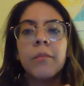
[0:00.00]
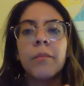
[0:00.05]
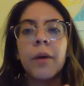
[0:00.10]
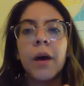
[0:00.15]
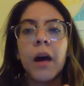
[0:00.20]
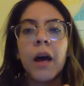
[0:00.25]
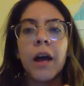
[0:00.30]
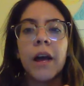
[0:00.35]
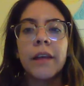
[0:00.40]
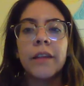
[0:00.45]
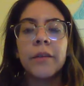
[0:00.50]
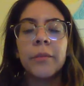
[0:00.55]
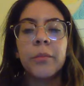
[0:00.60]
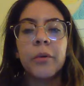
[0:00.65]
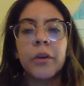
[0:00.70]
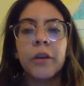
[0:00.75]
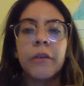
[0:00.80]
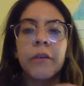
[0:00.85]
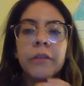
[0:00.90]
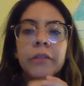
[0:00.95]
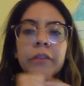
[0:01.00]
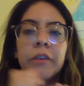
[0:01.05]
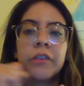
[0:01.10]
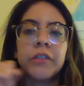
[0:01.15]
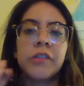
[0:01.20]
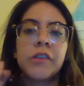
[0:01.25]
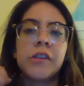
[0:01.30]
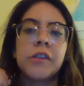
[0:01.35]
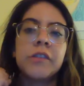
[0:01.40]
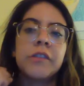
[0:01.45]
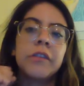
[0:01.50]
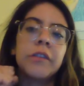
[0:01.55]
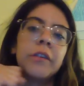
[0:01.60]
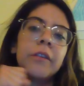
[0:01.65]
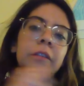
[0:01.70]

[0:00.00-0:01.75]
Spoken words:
behind the point of constriction until